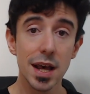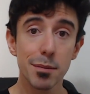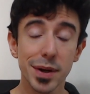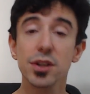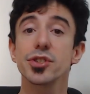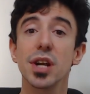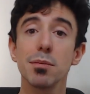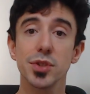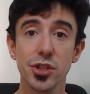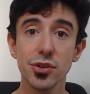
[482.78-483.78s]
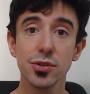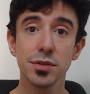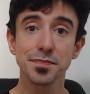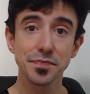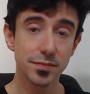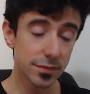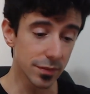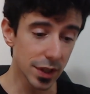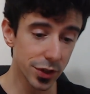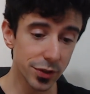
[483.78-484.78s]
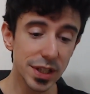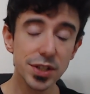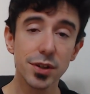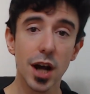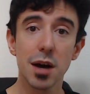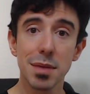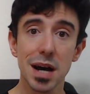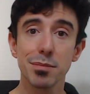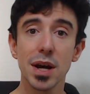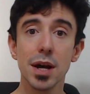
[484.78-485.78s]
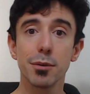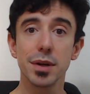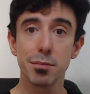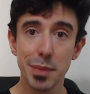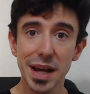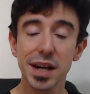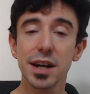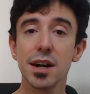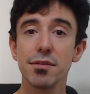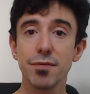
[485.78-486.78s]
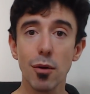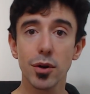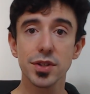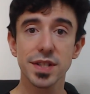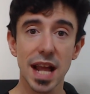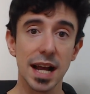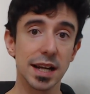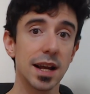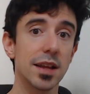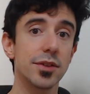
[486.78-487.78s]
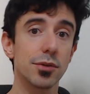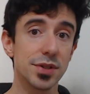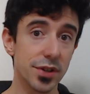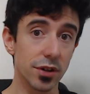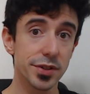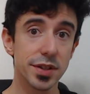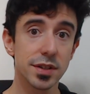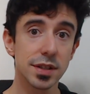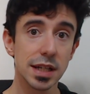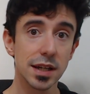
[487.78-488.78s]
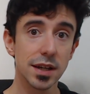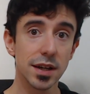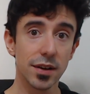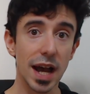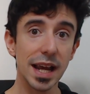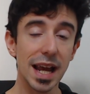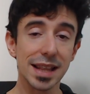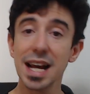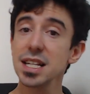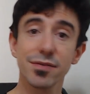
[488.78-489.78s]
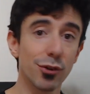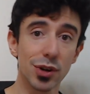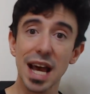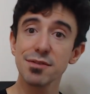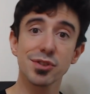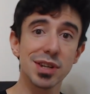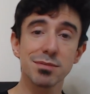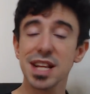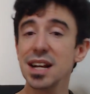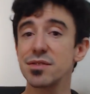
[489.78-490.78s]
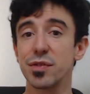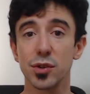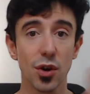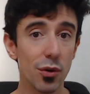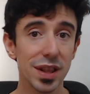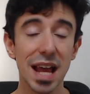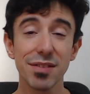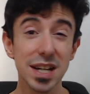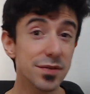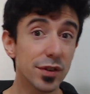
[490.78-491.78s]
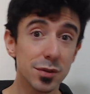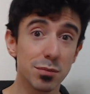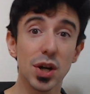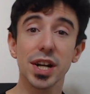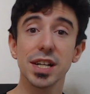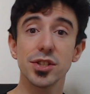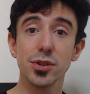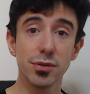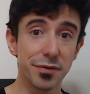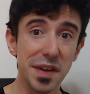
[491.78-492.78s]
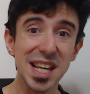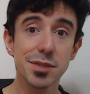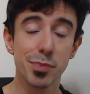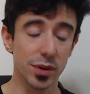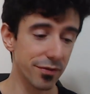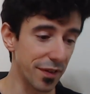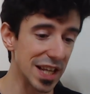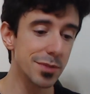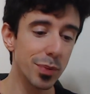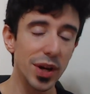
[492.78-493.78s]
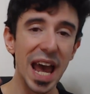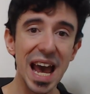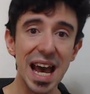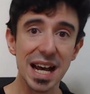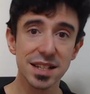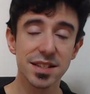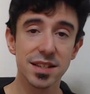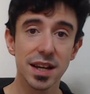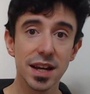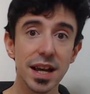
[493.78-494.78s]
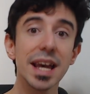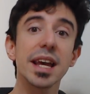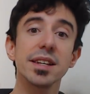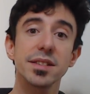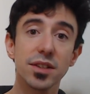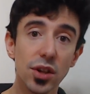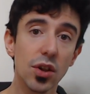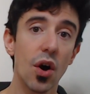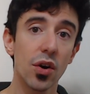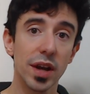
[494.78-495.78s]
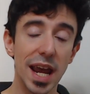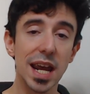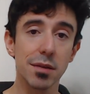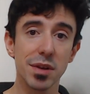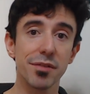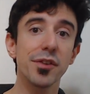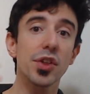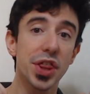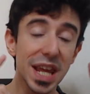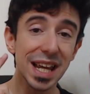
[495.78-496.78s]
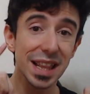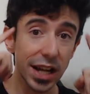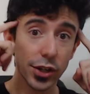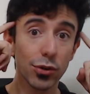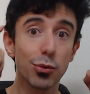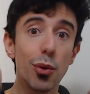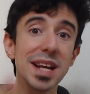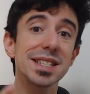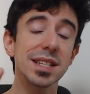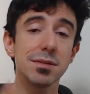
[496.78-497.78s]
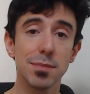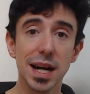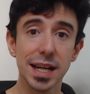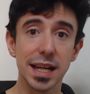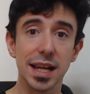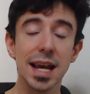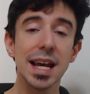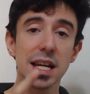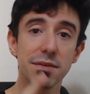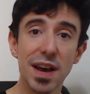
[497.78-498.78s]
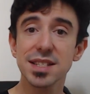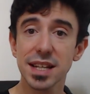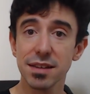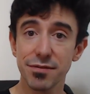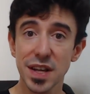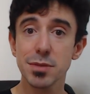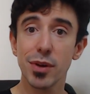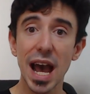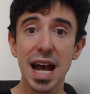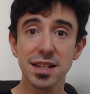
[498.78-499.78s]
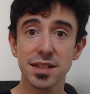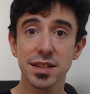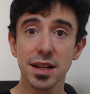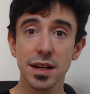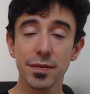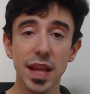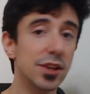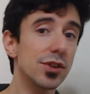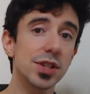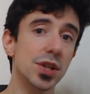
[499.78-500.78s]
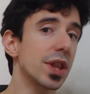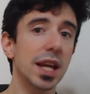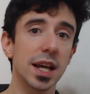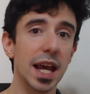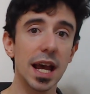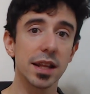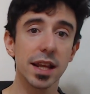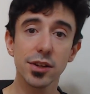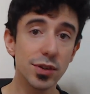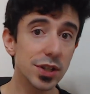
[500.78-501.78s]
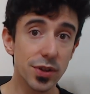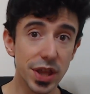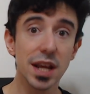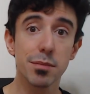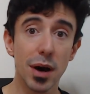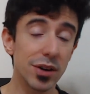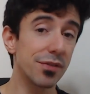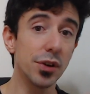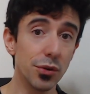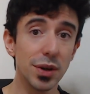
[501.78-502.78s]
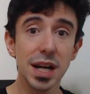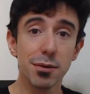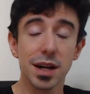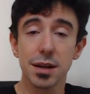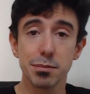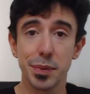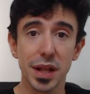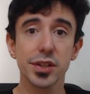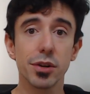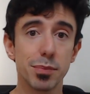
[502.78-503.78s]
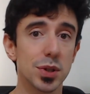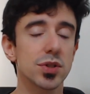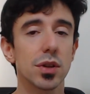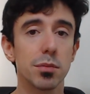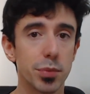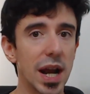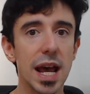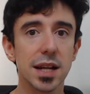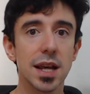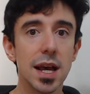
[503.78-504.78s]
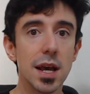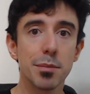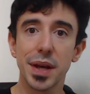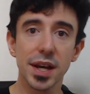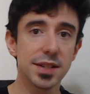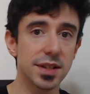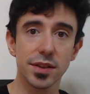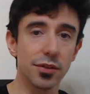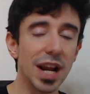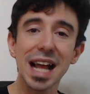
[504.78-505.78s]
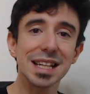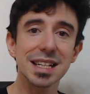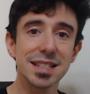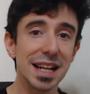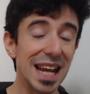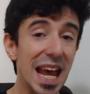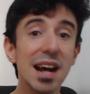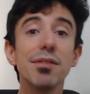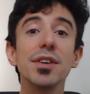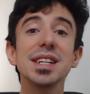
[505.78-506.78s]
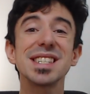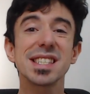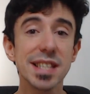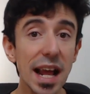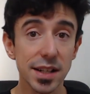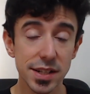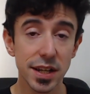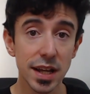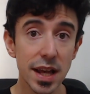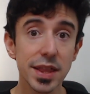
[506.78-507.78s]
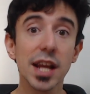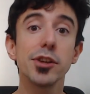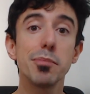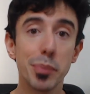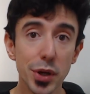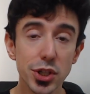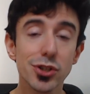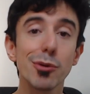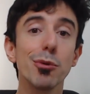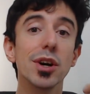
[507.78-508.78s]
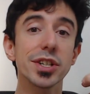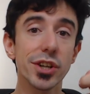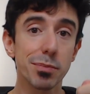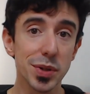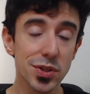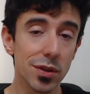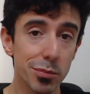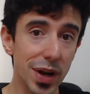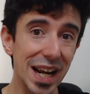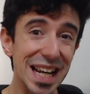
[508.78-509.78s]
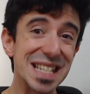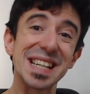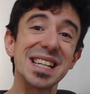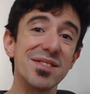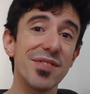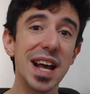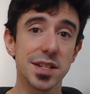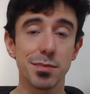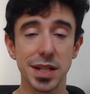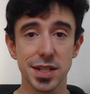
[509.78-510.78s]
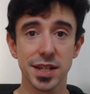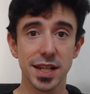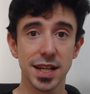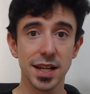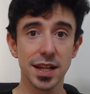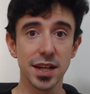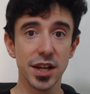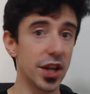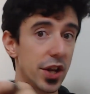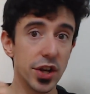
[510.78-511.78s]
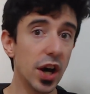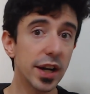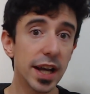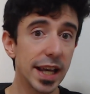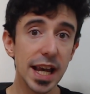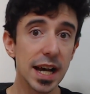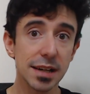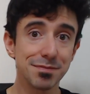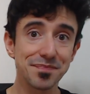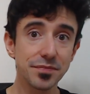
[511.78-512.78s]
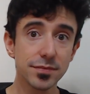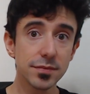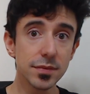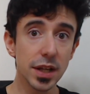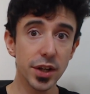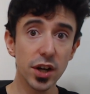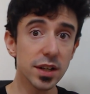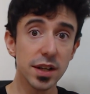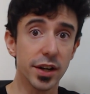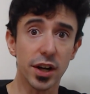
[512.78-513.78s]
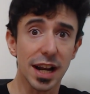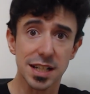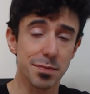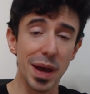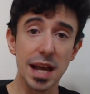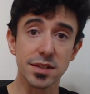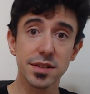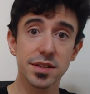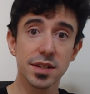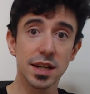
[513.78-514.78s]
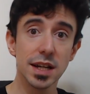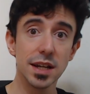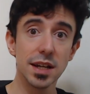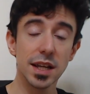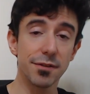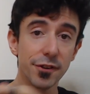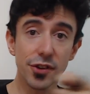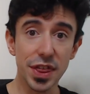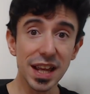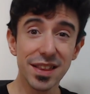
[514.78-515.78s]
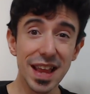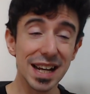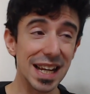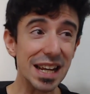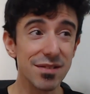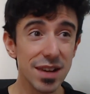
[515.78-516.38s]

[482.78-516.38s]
But also number two, you need to come up with a better focus than the results. Okay? And that is for live streams, that is for going live, that is for marketing too. Facebook ads is the long game. If you're thinking that you're wasting money investing in Facebook ads, then you need to think again. Then you need to think about if you really want to build your personal brand, because the reality is that every cent that you put towards your personal brand is an investment, not an expense. If you're thinking that